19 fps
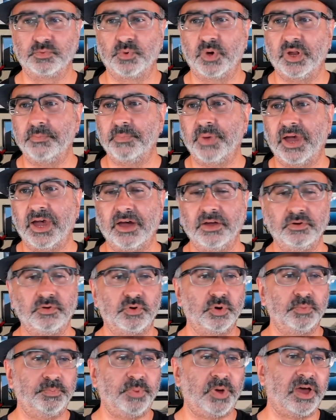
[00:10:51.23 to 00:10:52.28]
What about
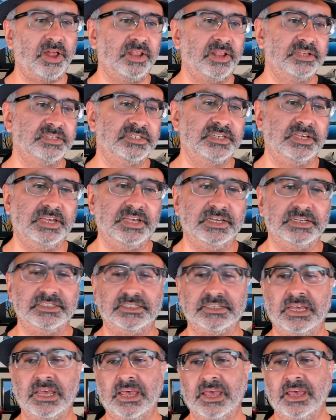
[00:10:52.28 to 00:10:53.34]
group policies?